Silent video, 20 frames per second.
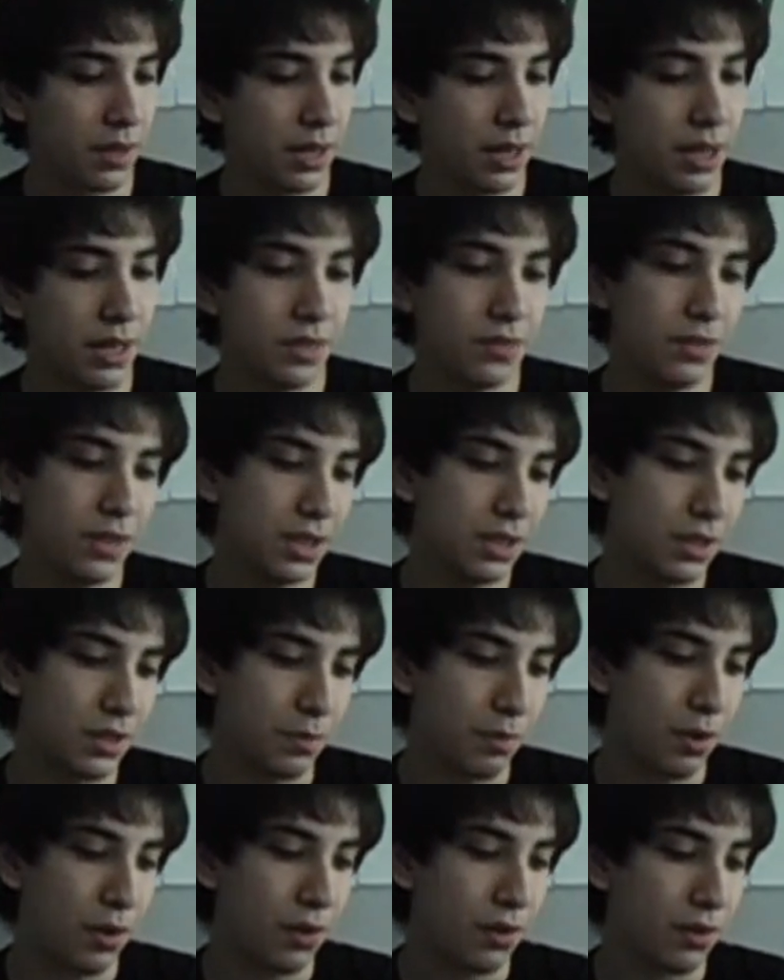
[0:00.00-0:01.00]
It's very
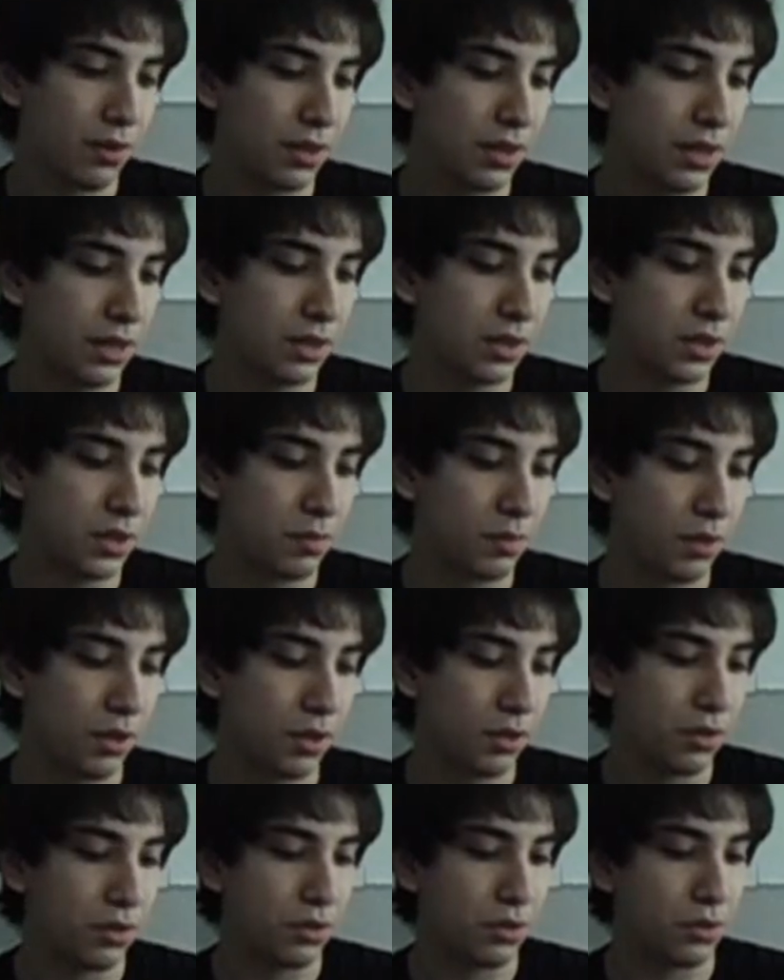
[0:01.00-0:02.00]
small. It's a small
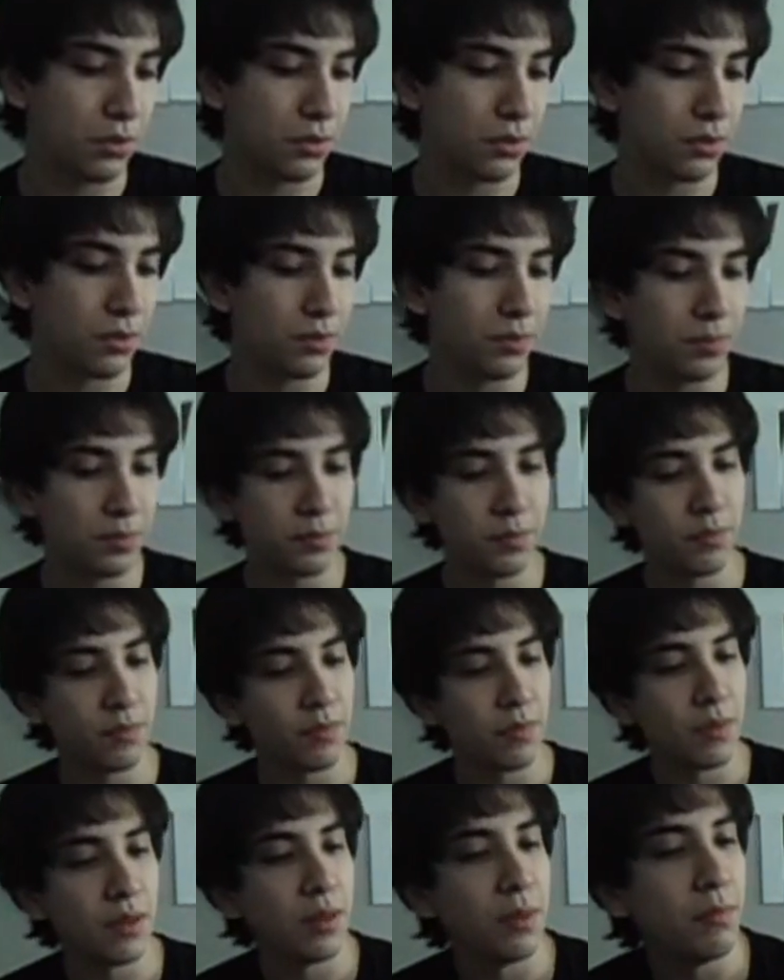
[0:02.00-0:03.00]
little doodle,
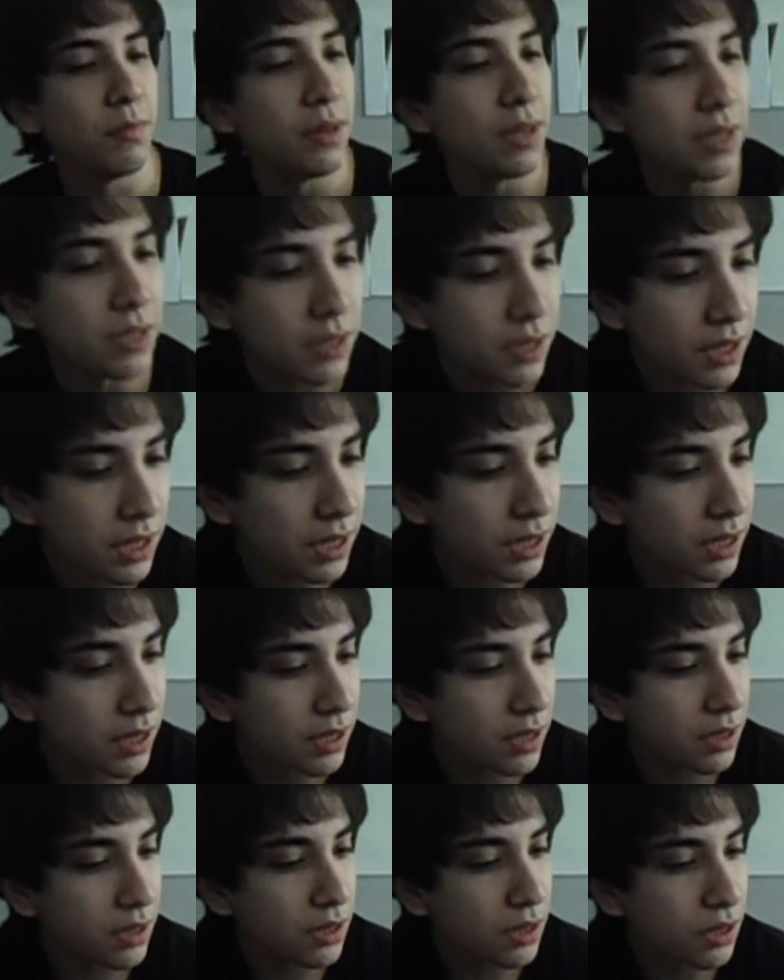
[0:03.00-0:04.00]
but it's like
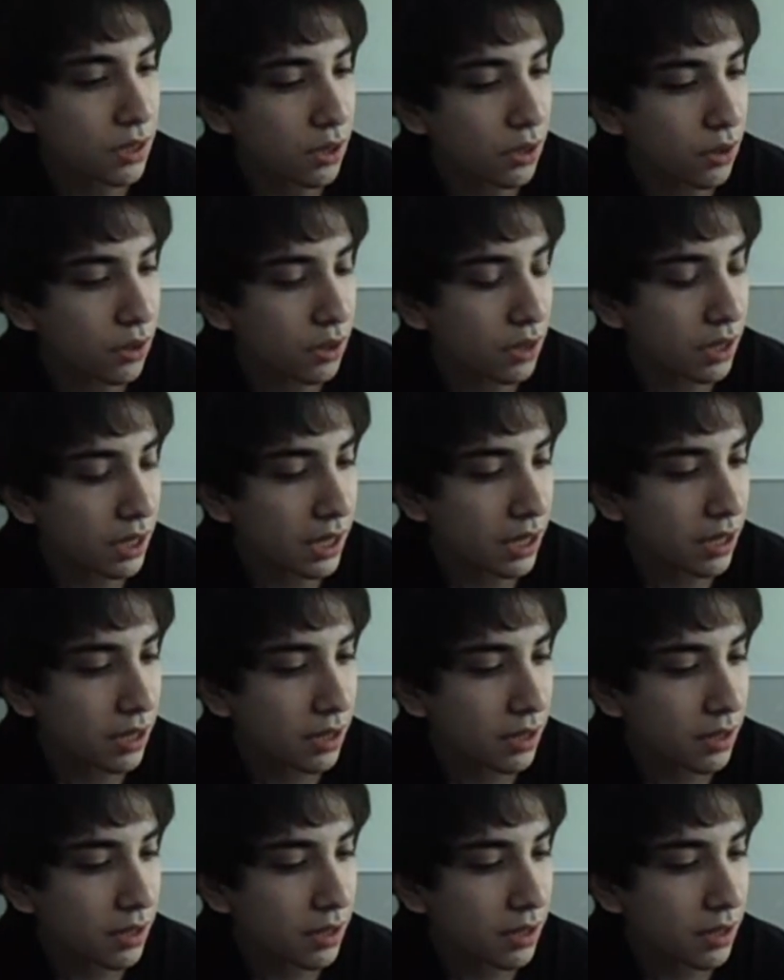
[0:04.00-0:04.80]
just her in like